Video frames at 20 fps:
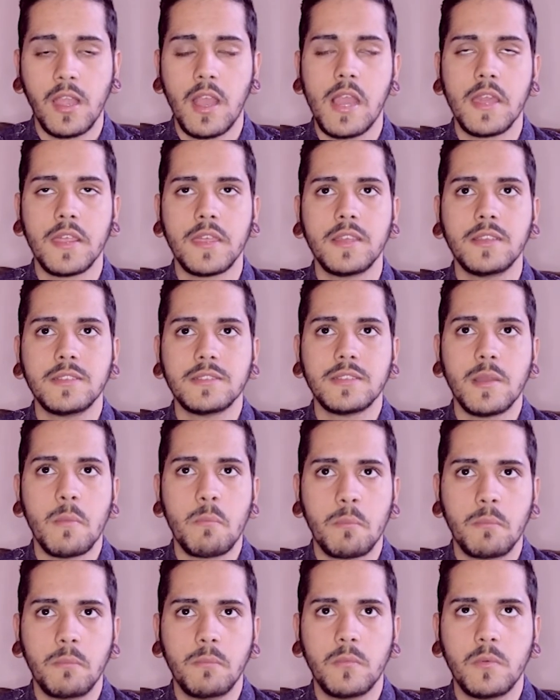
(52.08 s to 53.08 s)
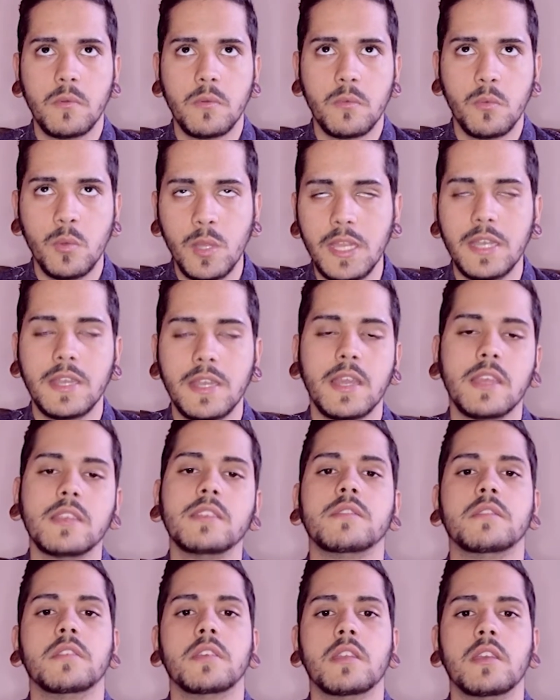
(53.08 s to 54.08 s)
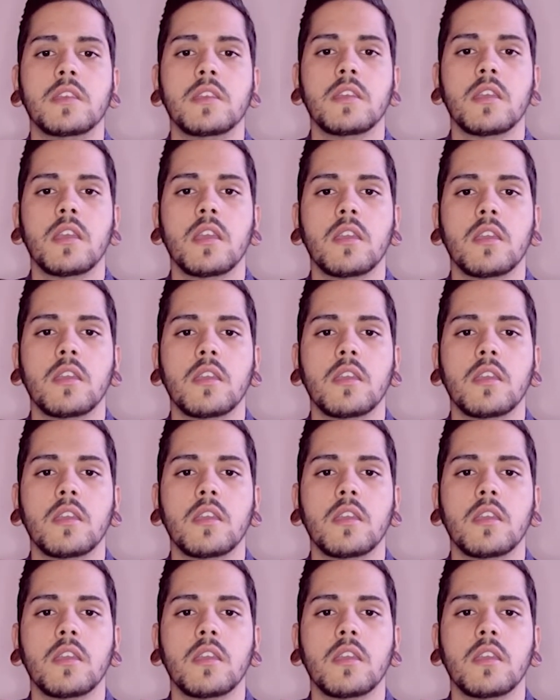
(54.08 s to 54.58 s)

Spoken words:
I think, it's a really nice city,